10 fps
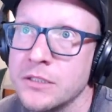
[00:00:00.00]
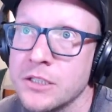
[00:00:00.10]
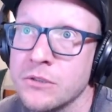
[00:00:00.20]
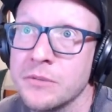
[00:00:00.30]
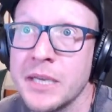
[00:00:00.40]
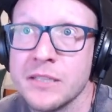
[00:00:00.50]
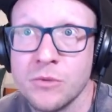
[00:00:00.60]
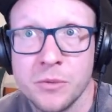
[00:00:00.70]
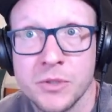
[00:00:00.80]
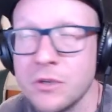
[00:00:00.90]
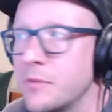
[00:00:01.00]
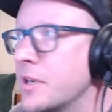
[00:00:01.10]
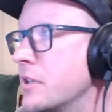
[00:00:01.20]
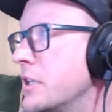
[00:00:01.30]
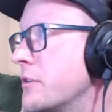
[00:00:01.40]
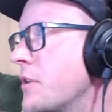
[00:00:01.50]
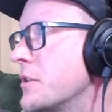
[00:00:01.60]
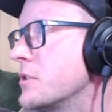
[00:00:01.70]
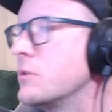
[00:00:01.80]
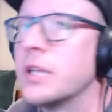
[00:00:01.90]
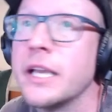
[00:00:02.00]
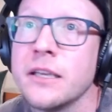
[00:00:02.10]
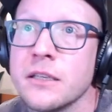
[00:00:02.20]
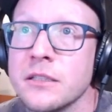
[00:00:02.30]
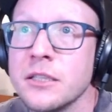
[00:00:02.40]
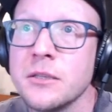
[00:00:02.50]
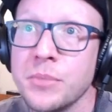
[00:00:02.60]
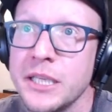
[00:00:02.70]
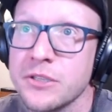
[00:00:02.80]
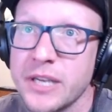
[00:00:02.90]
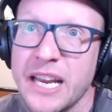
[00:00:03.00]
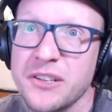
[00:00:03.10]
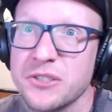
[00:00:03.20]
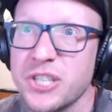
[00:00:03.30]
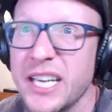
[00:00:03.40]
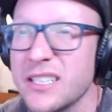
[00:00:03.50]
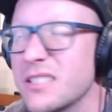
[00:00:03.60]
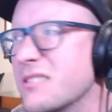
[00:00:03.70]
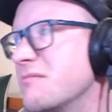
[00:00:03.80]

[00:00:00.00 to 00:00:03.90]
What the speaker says: Just going back to what we were talking about earlier on, there's no like police or character checks,